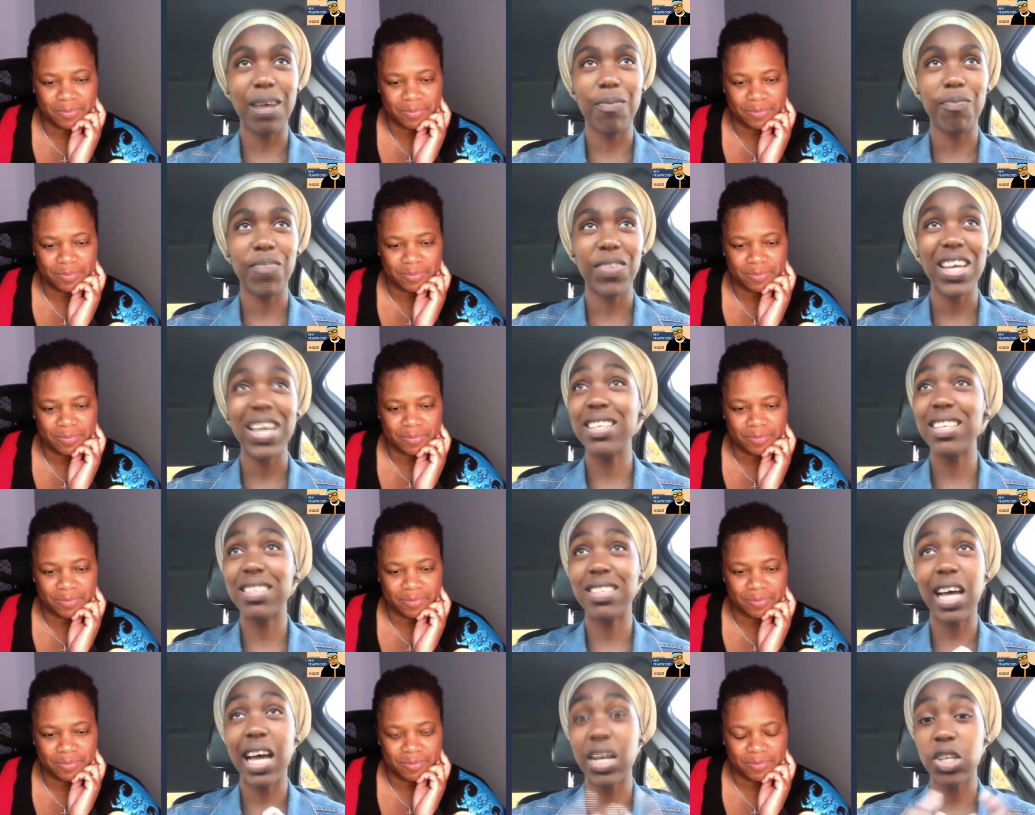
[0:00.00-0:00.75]
Speaker 1: um,
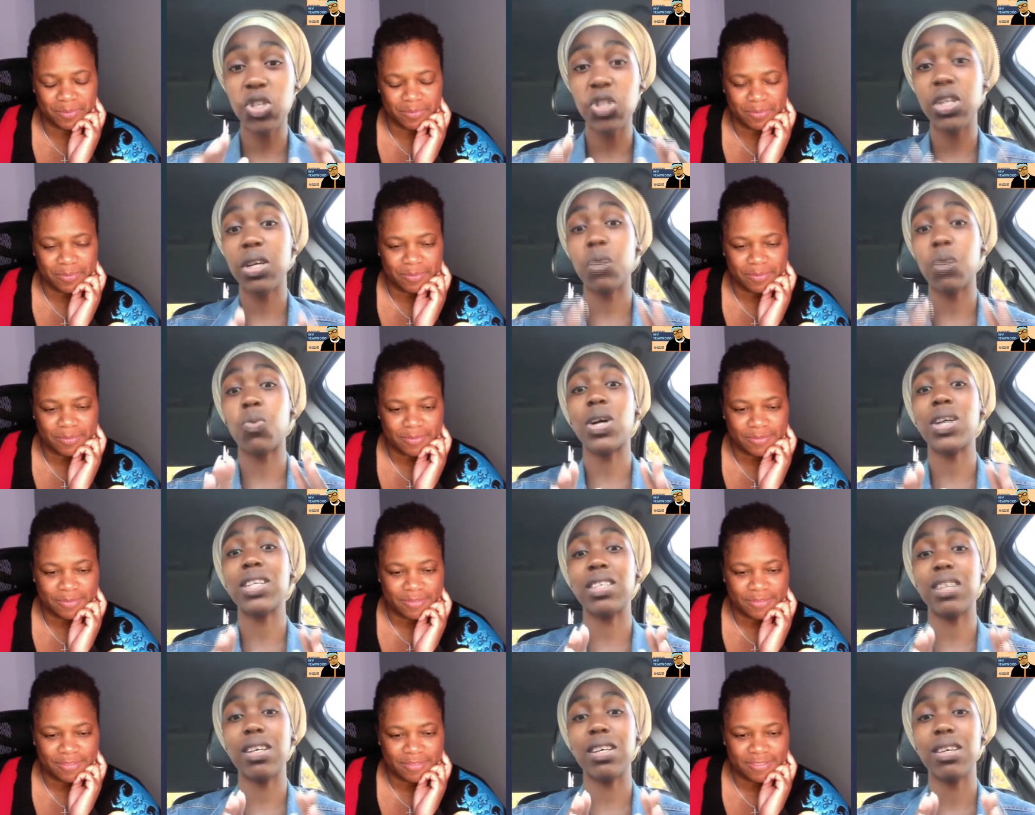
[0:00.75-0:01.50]
is actually a
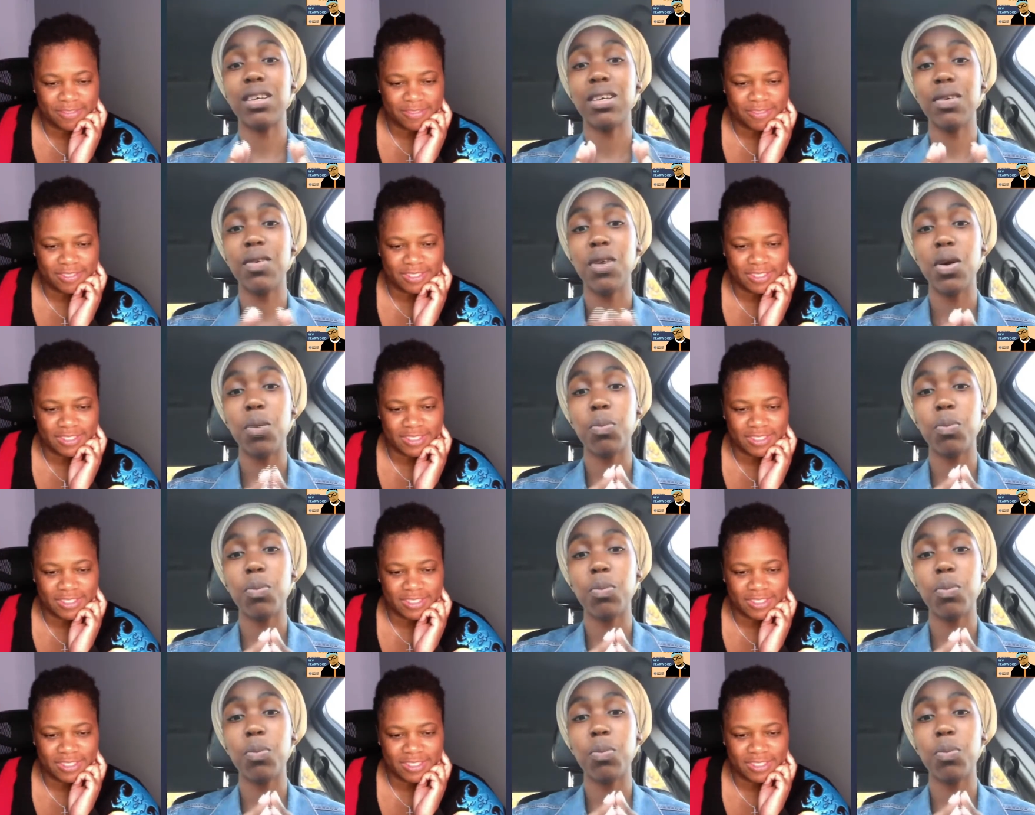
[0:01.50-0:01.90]
wonder